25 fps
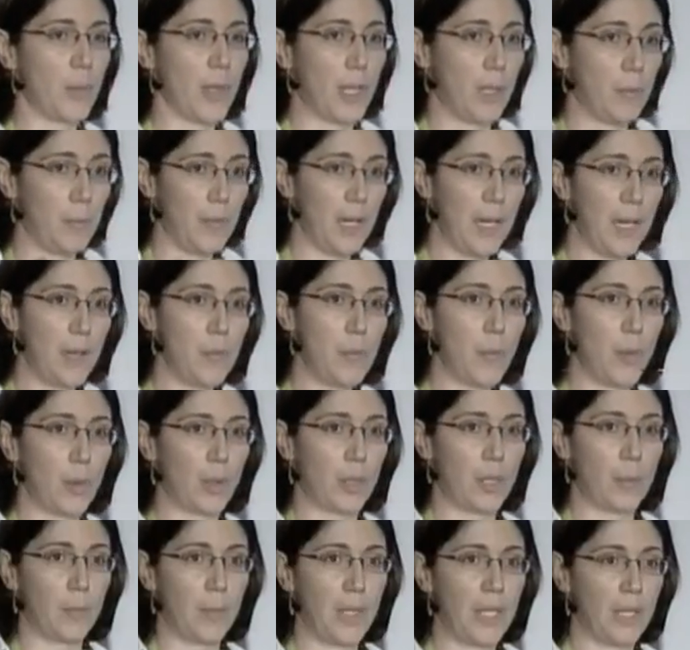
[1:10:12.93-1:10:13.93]
but a very
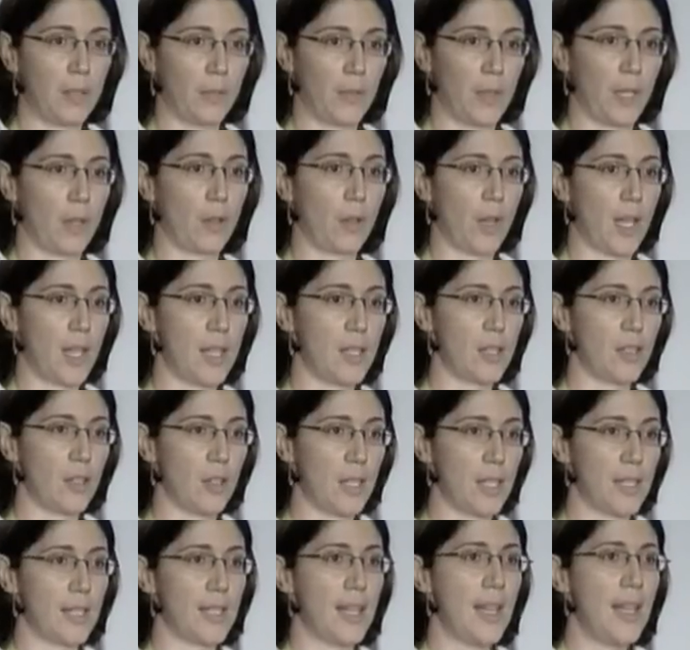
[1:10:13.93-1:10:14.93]
important bit of the
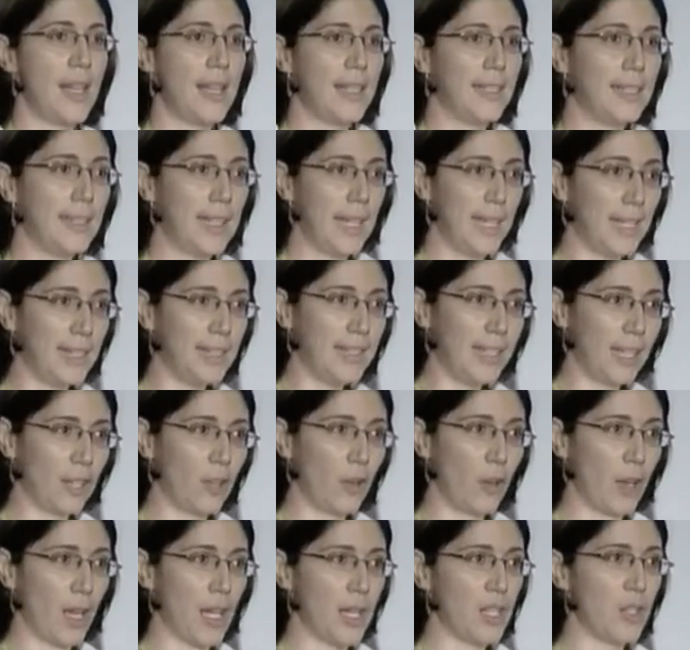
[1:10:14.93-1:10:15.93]
connection is the
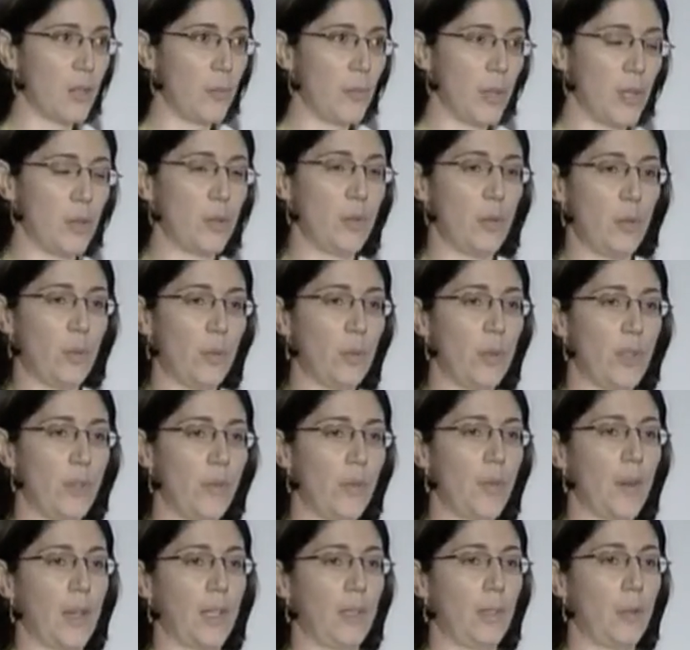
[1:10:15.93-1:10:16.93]
interconnection between two
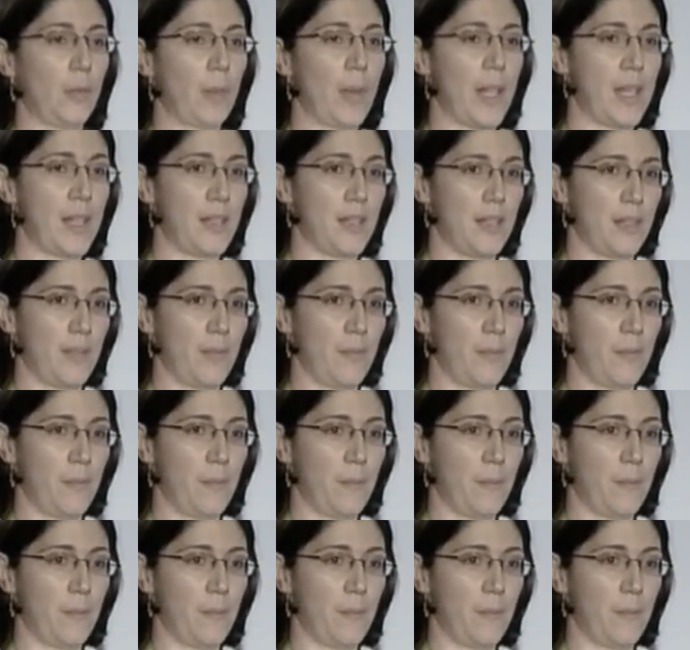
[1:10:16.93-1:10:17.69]
different domains.